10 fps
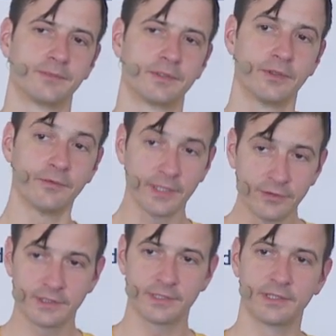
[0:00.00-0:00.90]
So if you're
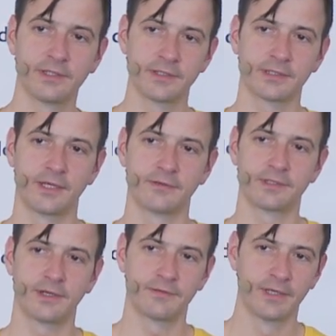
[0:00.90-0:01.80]
interested in this kind of
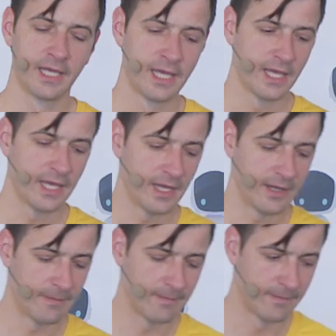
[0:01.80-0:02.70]
stuff,
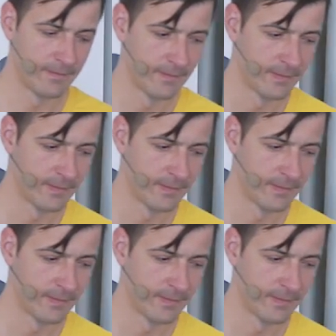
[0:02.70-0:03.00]
um,